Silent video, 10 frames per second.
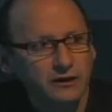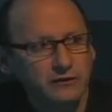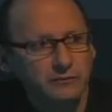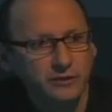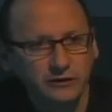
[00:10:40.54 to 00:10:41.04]

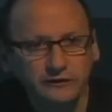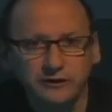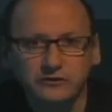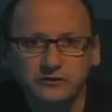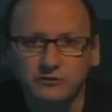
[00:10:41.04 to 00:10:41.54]
the better they
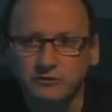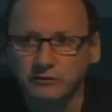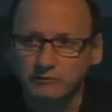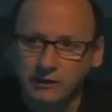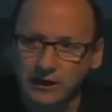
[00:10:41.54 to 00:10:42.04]
do, and
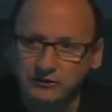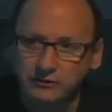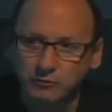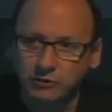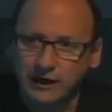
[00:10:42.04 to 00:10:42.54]
the
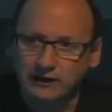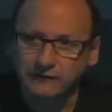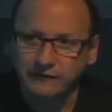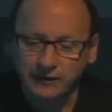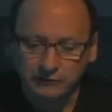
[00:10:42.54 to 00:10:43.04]
more active
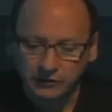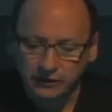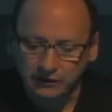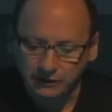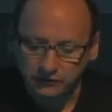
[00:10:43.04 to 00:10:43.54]
they can
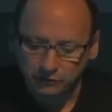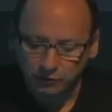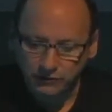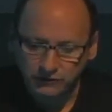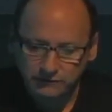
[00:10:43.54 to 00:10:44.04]
be in
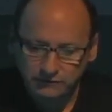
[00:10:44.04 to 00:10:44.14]
sports.